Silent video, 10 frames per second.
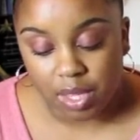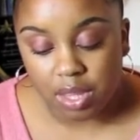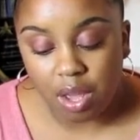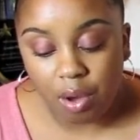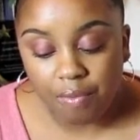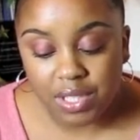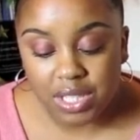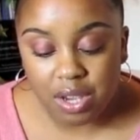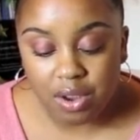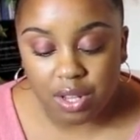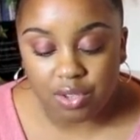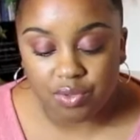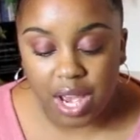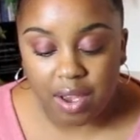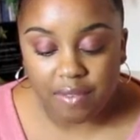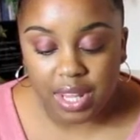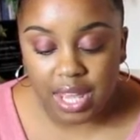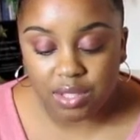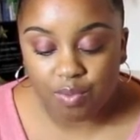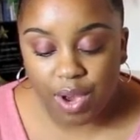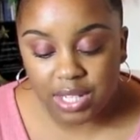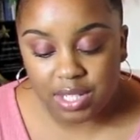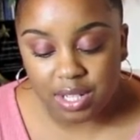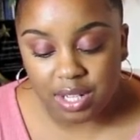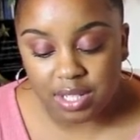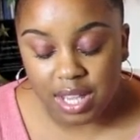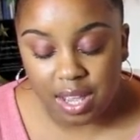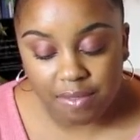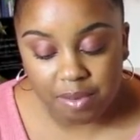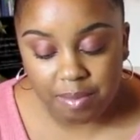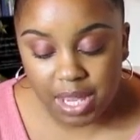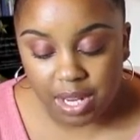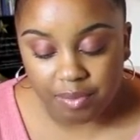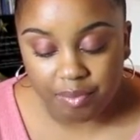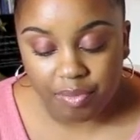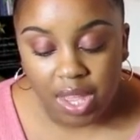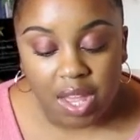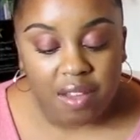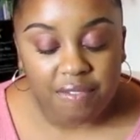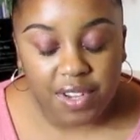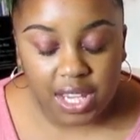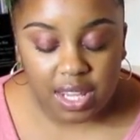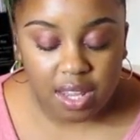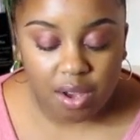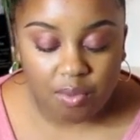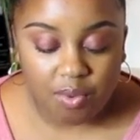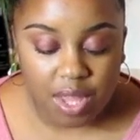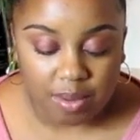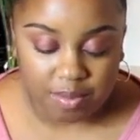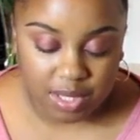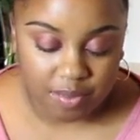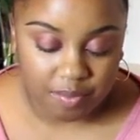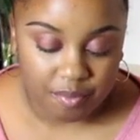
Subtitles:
The overseer and the driver, they's watching us every minute, flicking their whips.